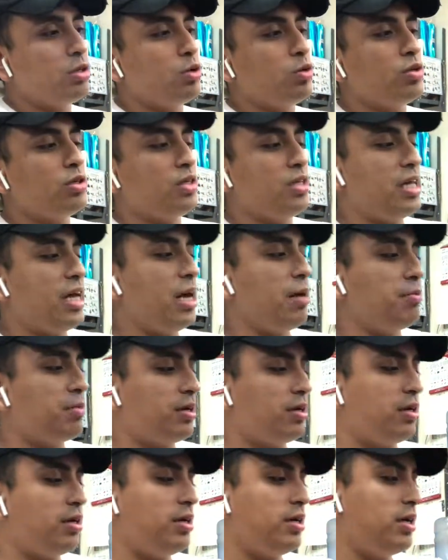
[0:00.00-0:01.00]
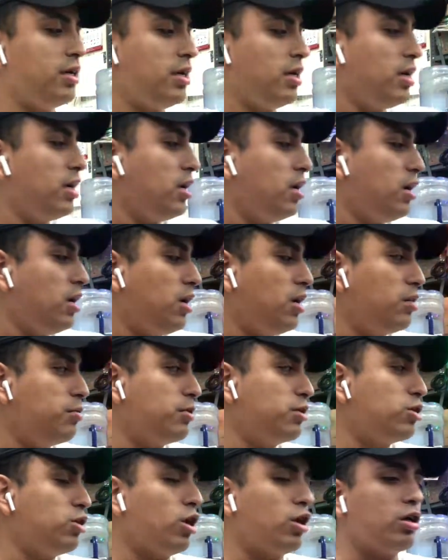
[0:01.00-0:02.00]
So today I'm gonna
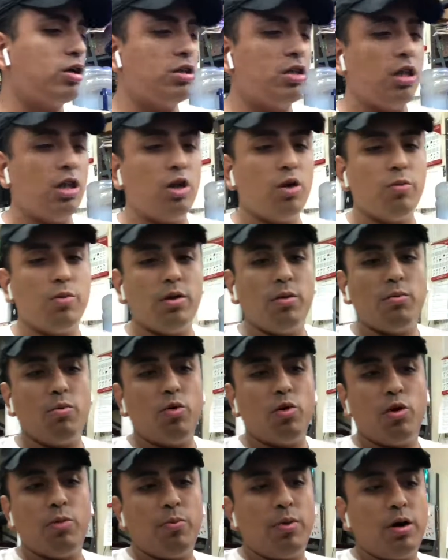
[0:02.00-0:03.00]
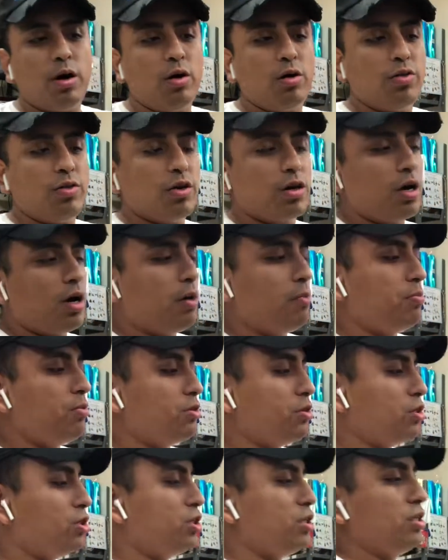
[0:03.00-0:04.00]
be talking a little bit more about the
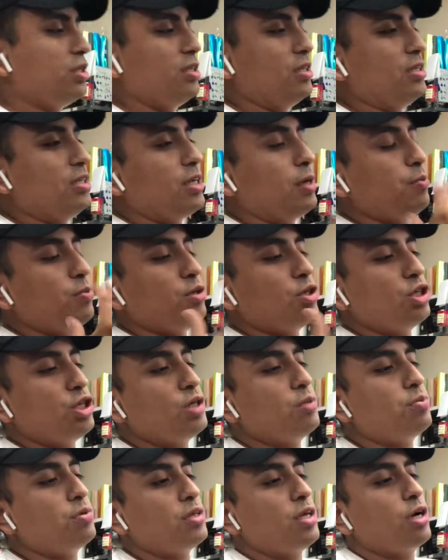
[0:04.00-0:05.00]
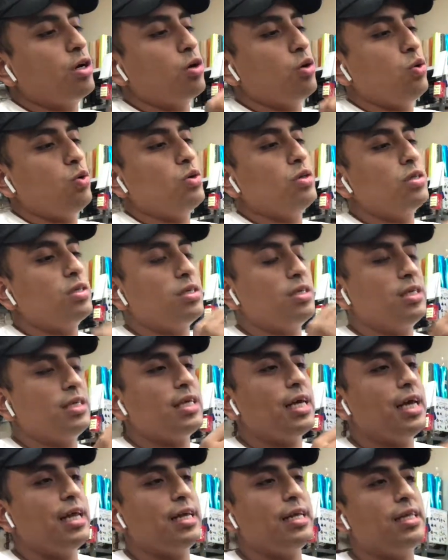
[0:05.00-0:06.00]
composition and the type of chips that go into these
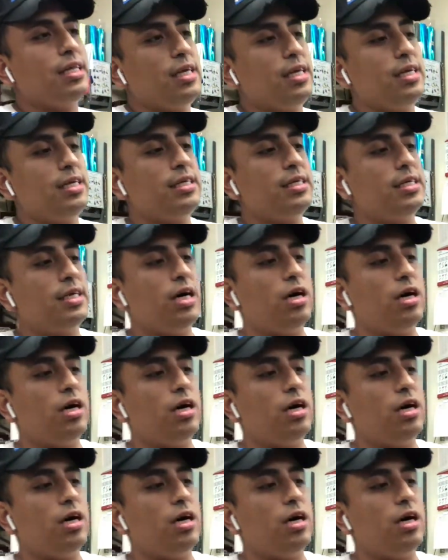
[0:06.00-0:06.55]
LEDs.